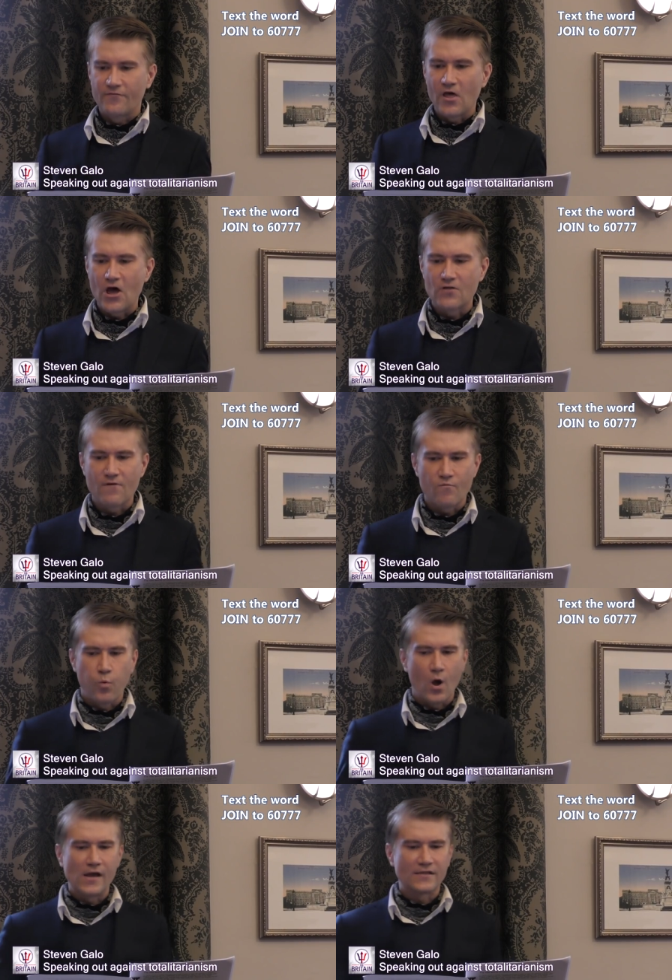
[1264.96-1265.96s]
flirt
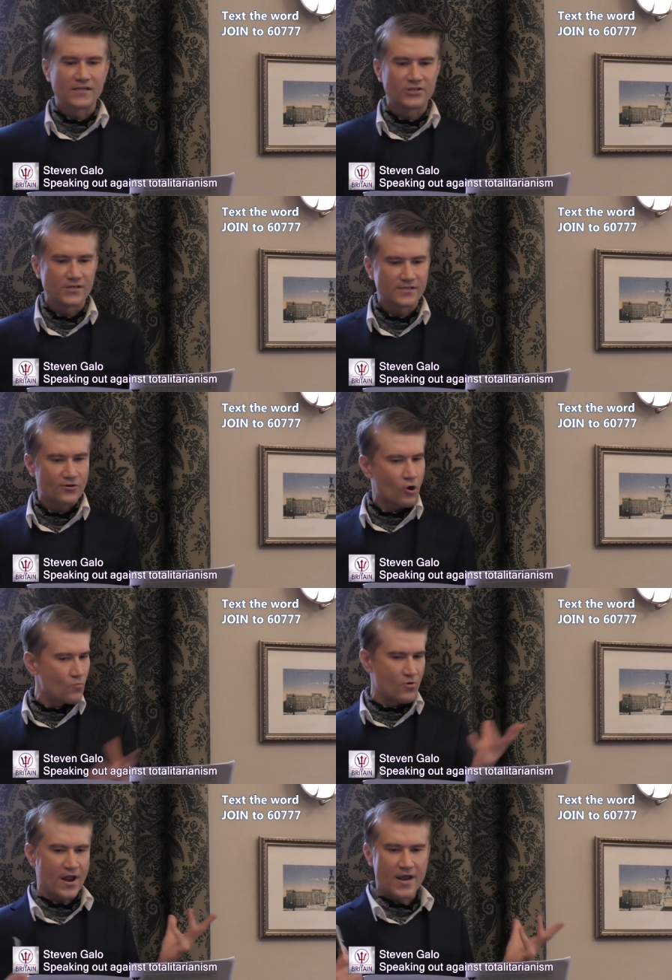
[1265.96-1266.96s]
with words such as
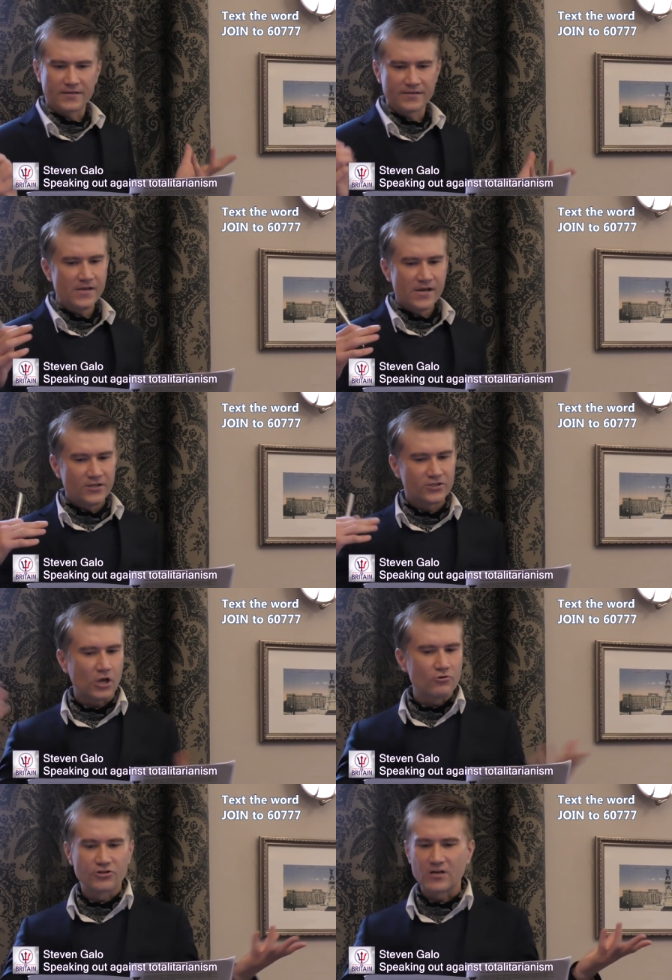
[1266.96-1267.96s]
comrades,
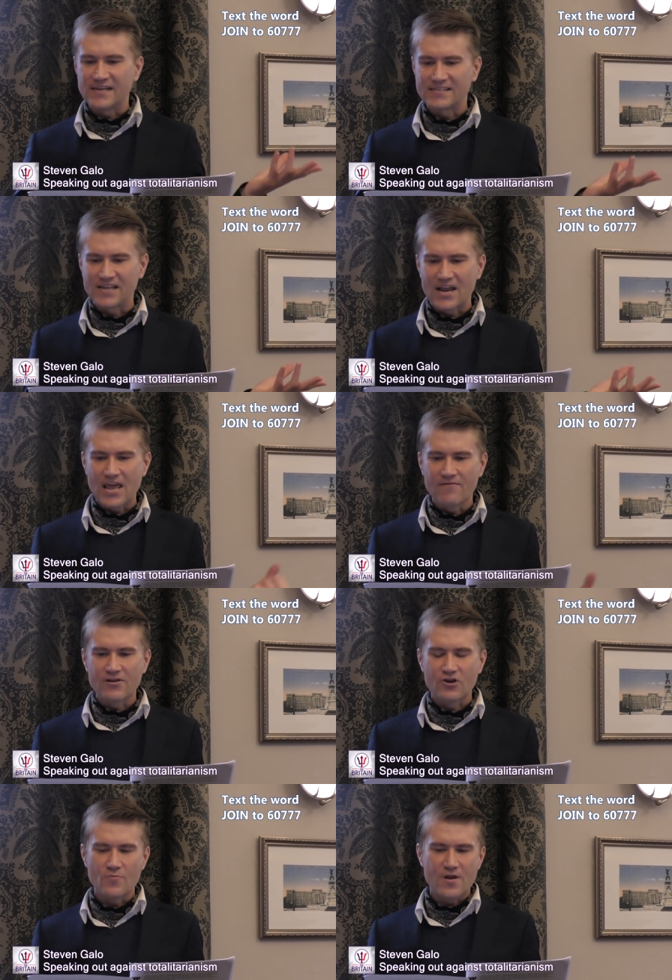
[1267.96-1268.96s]
socialists, and
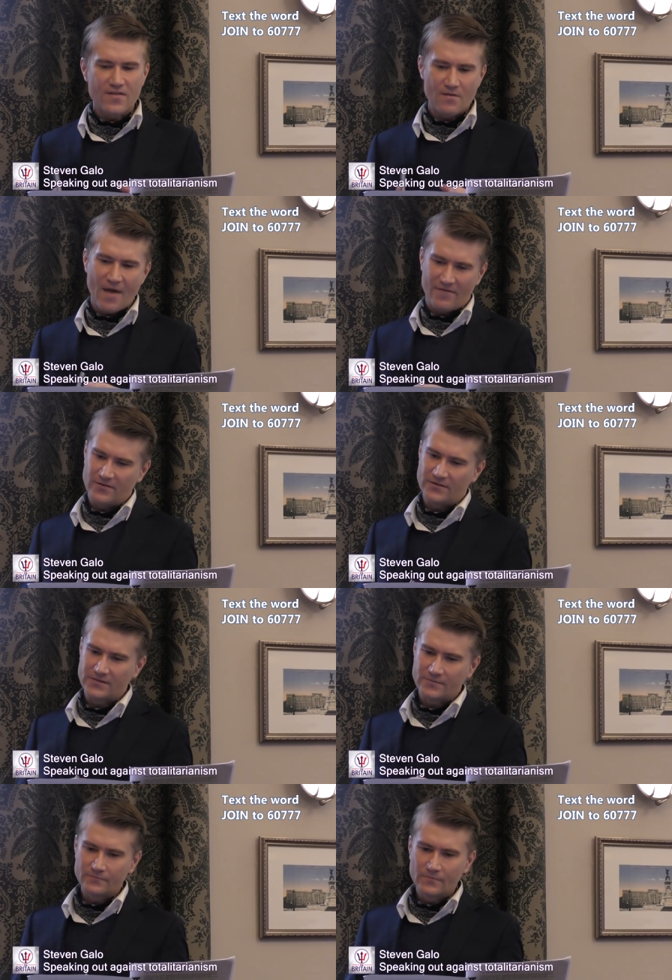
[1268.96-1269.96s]
even community
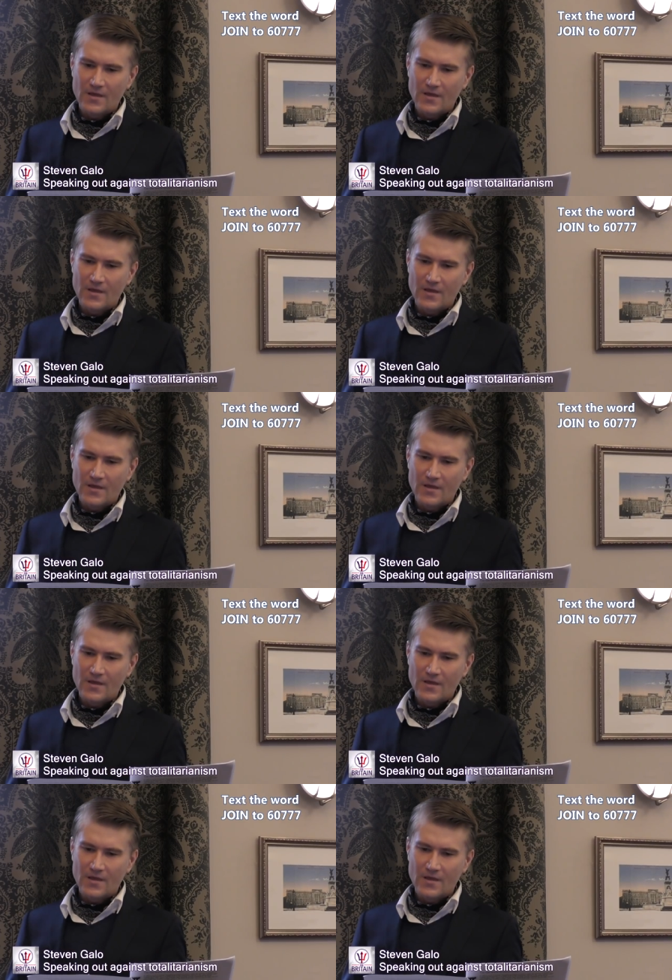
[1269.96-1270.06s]
methods.